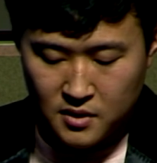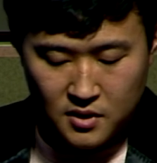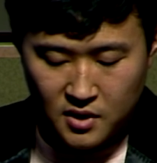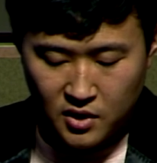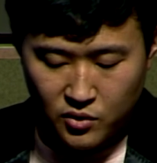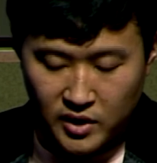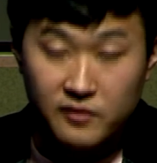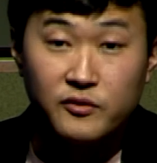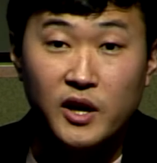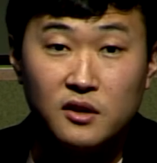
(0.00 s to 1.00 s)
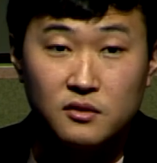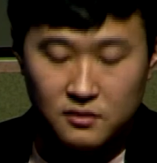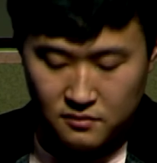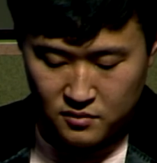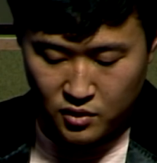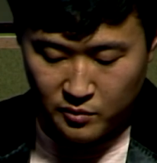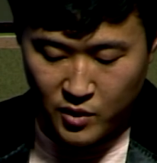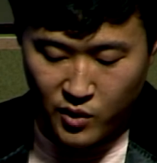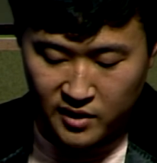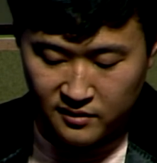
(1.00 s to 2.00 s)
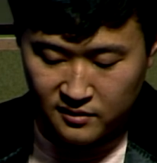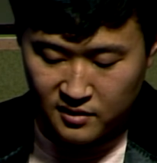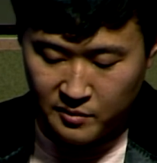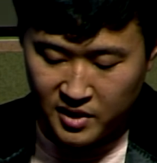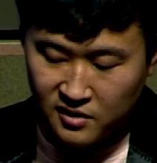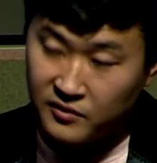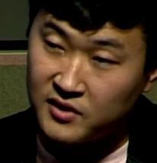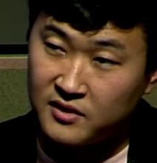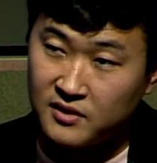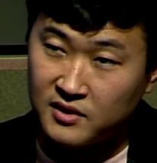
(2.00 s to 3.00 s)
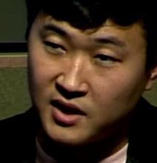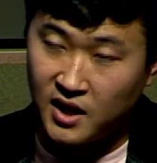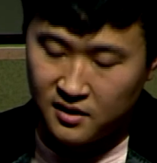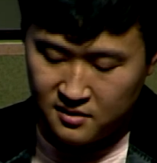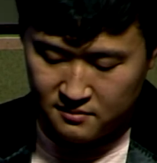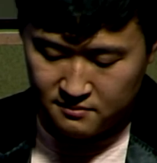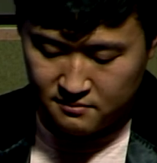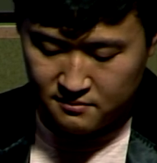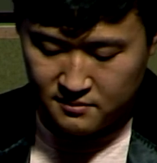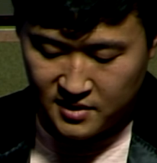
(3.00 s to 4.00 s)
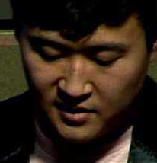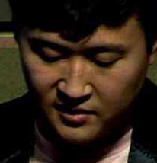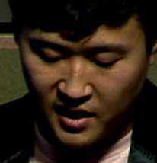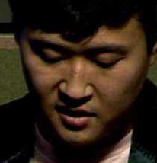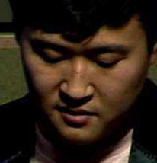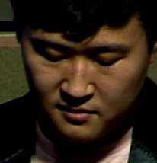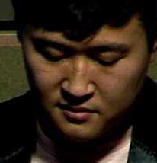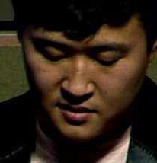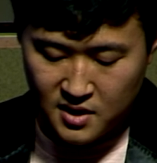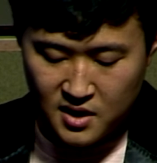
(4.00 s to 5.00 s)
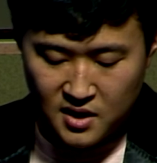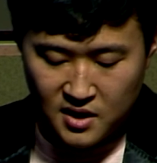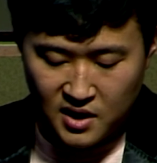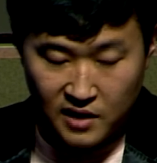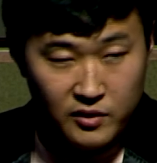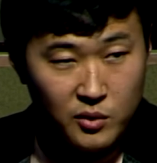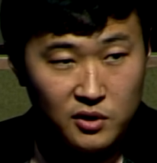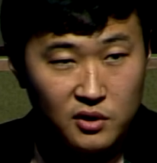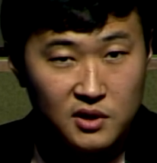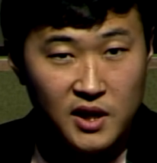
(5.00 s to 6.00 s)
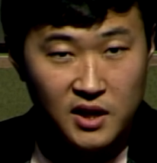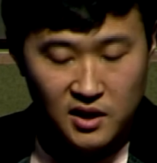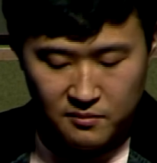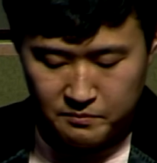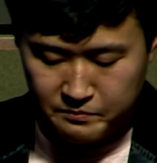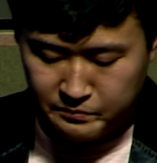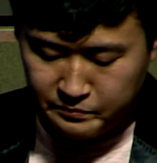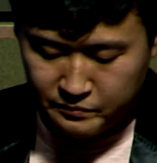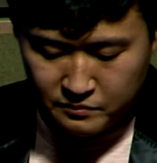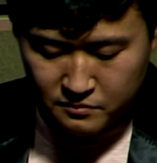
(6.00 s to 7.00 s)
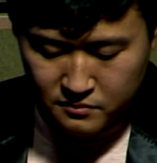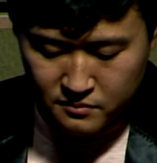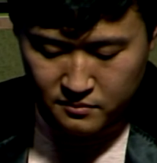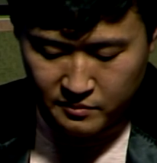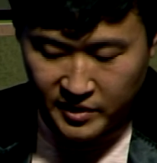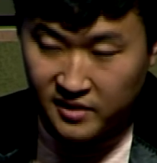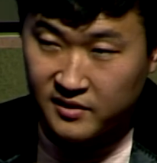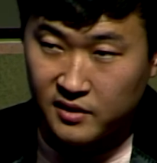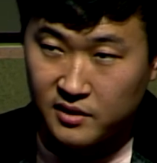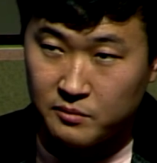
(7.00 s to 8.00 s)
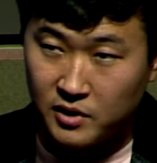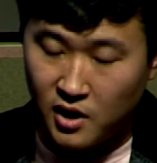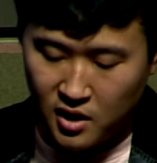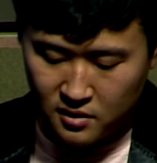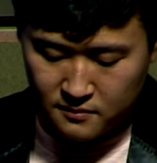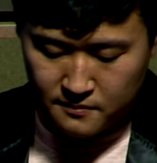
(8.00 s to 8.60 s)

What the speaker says: A Korean friend told me once about his visits as a kid, he said. Everyone looked like him, but he still didn't belong.